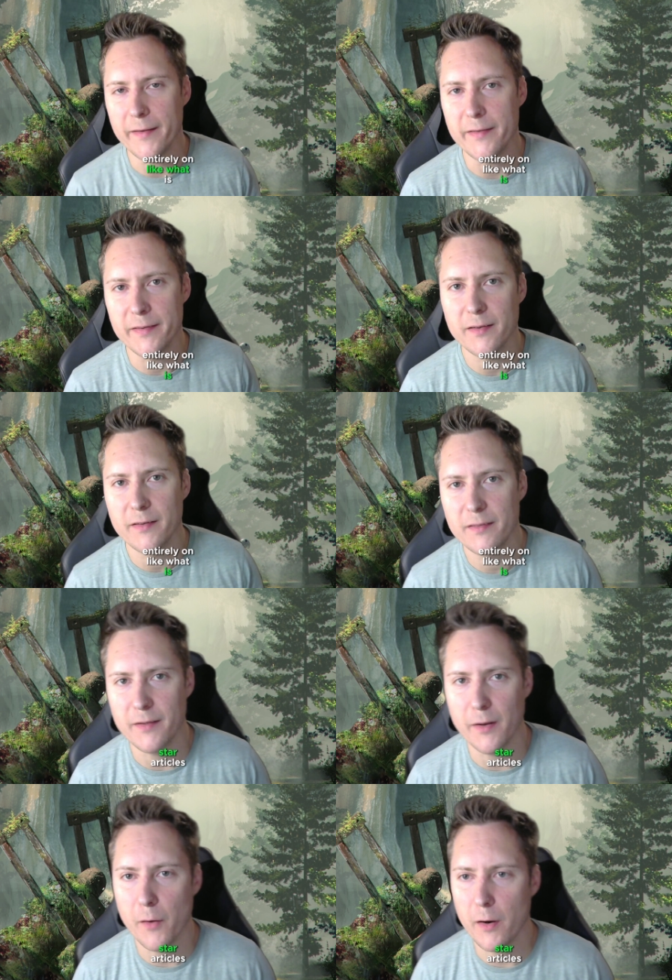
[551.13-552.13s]
is
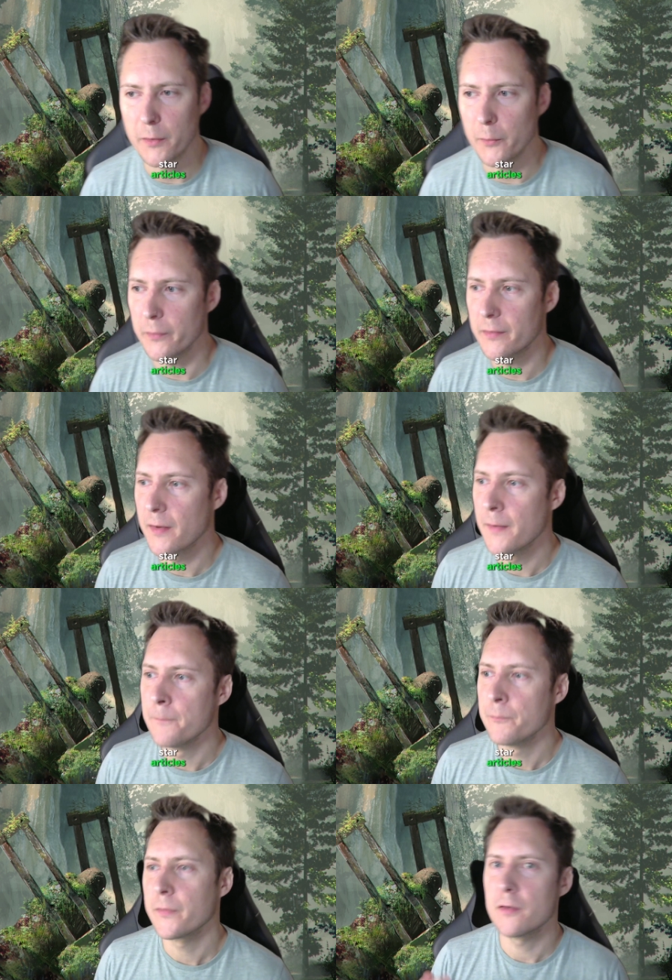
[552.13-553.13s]
style articles.
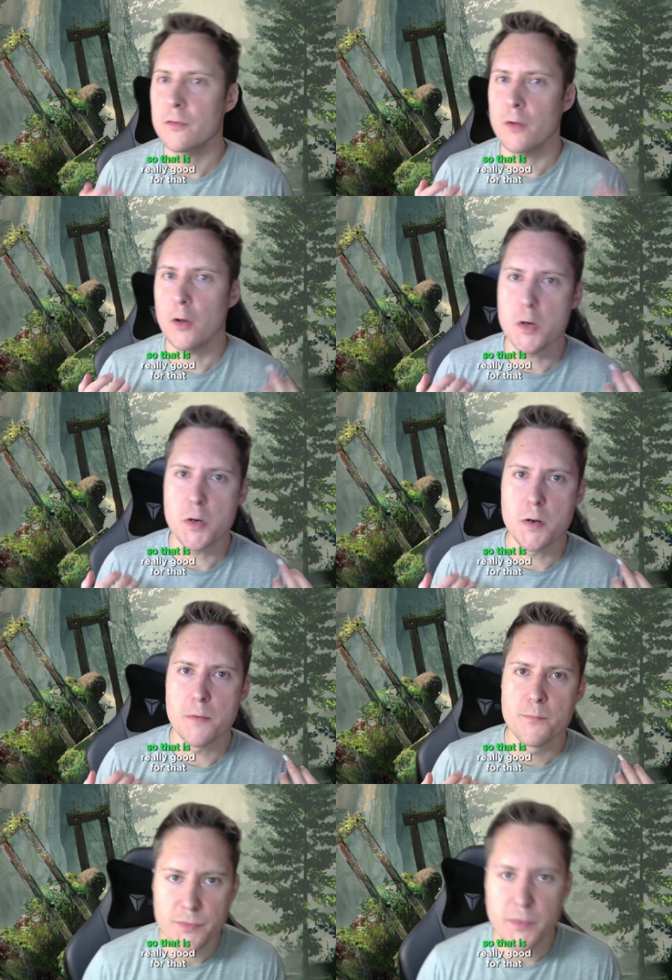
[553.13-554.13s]
So
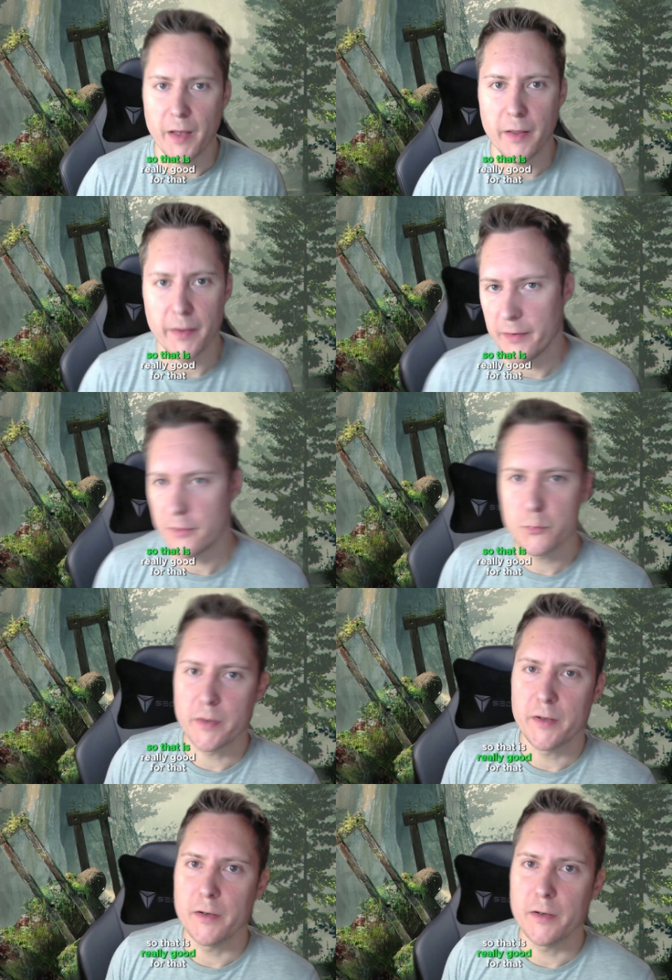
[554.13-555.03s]
that it's really